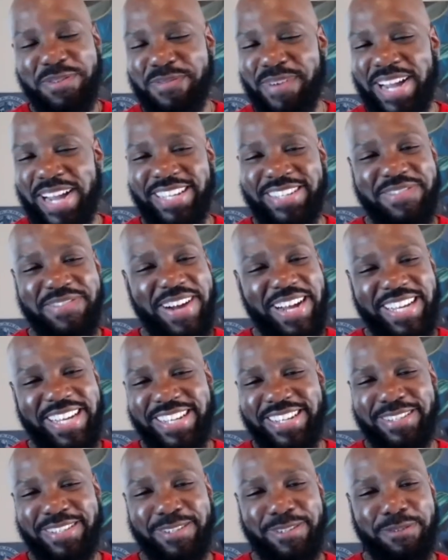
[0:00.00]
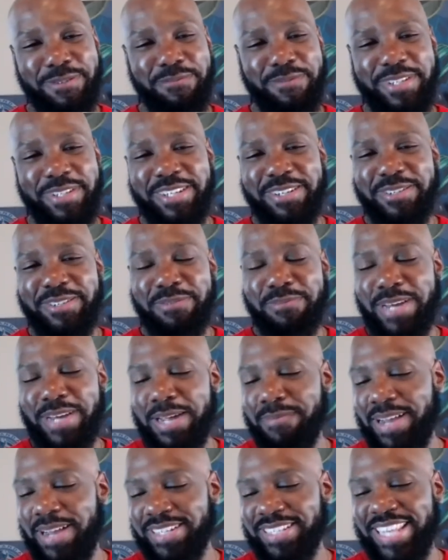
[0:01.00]
you might you might get some, you know,
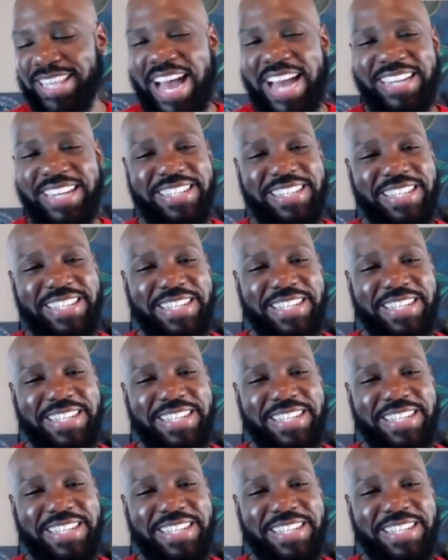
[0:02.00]
somebody might slide in